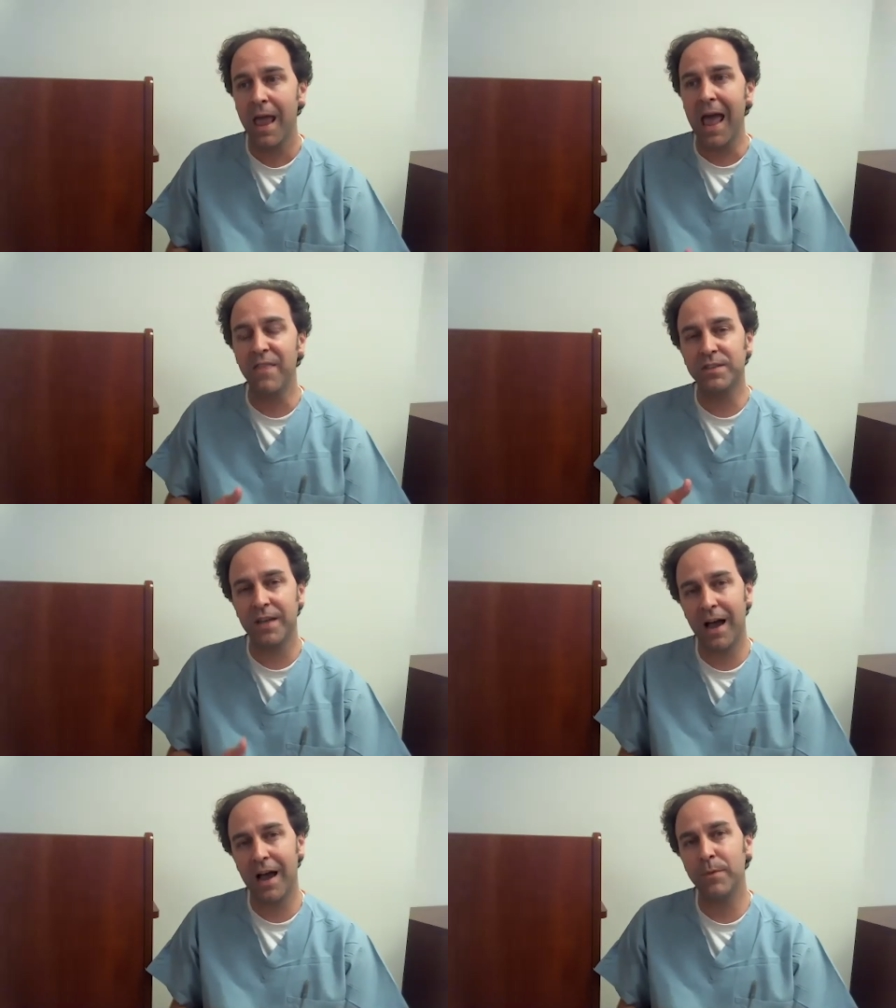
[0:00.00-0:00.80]
and
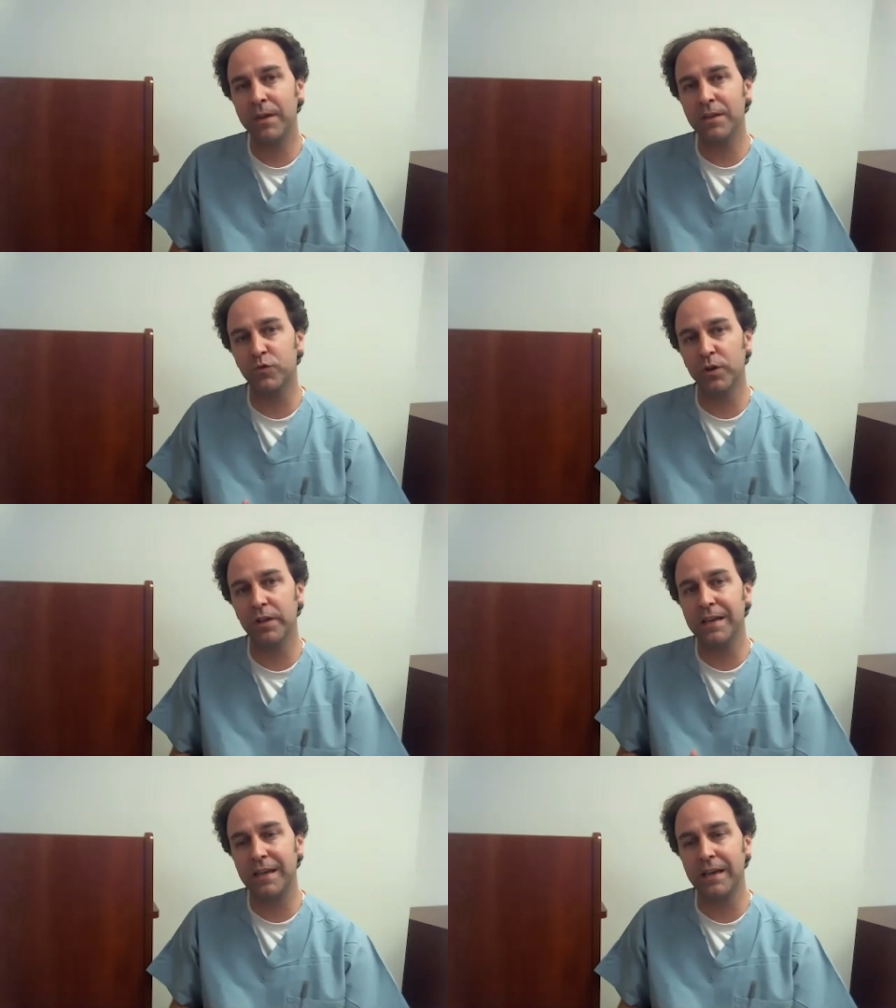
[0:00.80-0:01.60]
timing is
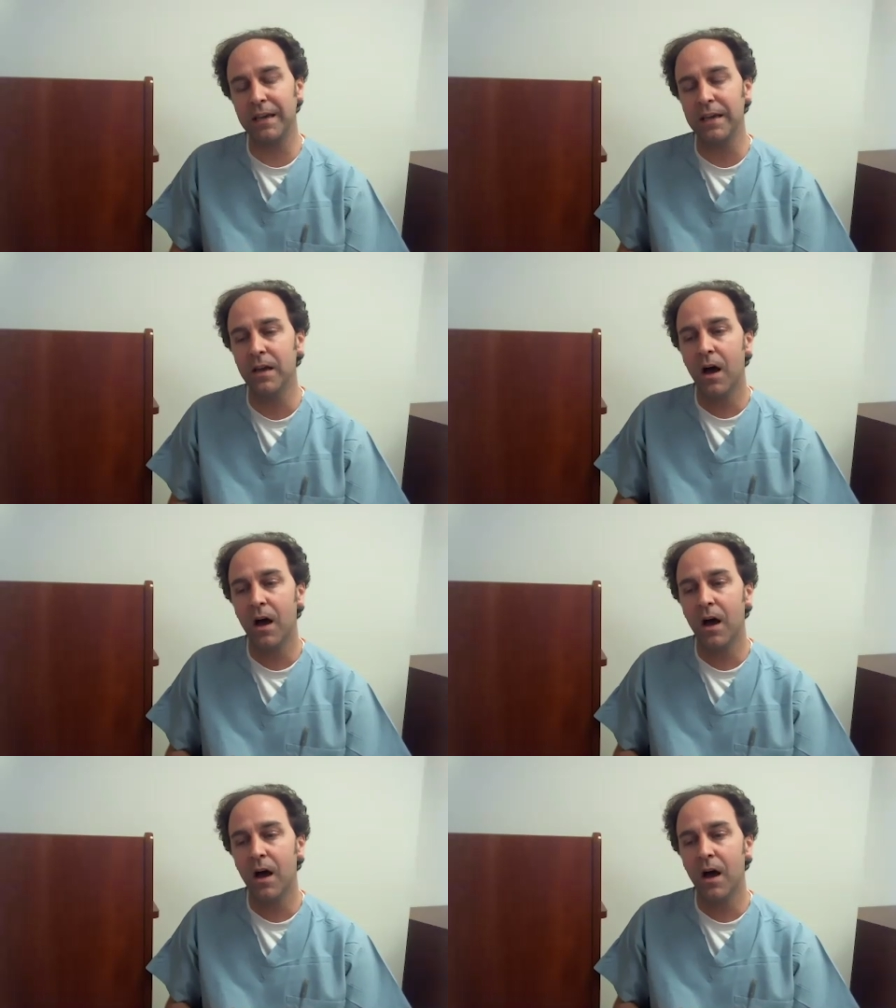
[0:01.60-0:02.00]
really key.